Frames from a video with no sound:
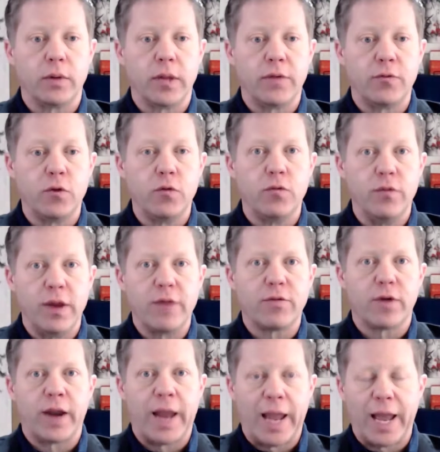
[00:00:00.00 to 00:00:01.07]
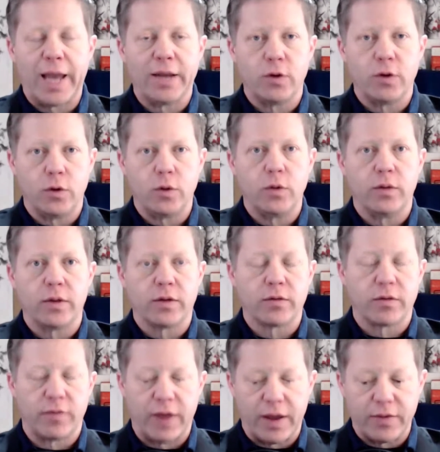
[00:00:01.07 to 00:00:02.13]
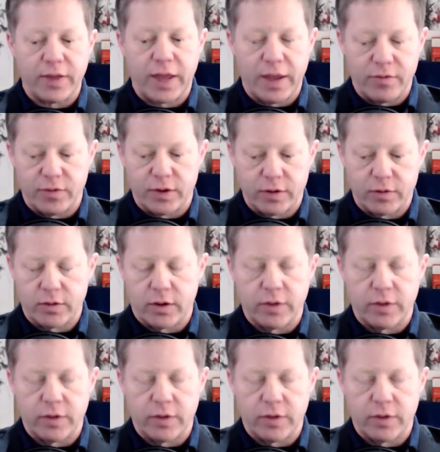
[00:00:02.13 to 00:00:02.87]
If you've never had to do this, of how they have a,